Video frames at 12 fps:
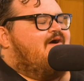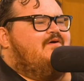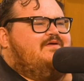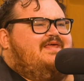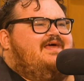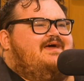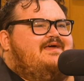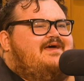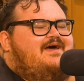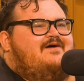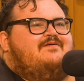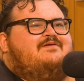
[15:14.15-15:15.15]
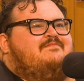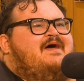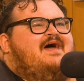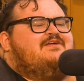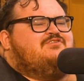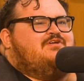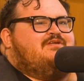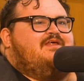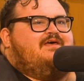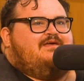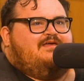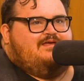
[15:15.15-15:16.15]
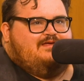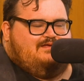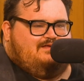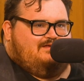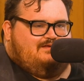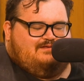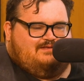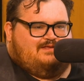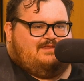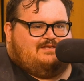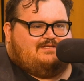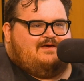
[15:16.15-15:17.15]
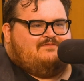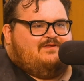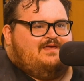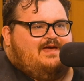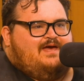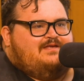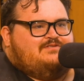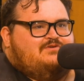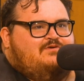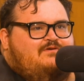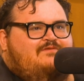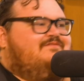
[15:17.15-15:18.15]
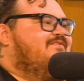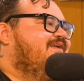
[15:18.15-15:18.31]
Oh yeah. I would imagine like, yeah, they definitely had to.